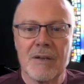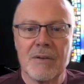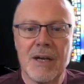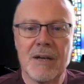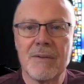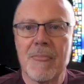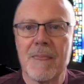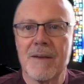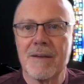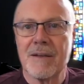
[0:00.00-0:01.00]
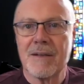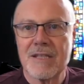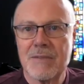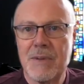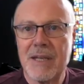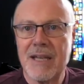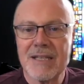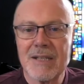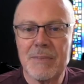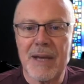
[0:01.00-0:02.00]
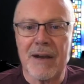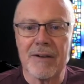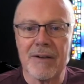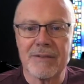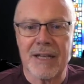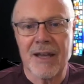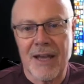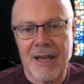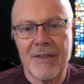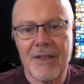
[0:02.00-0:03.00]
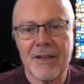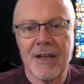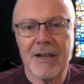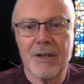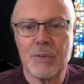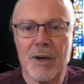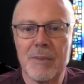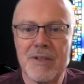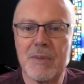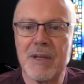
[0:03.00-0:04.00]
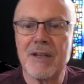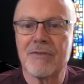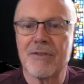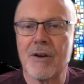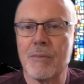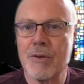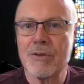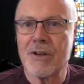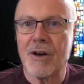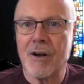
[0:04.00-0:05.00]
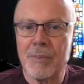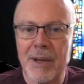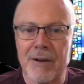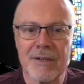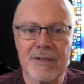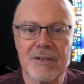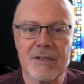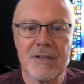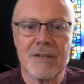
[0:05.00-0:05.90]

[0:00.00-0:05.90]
Well, speaking as a parent, and I think I could well be speaking for almost all parents,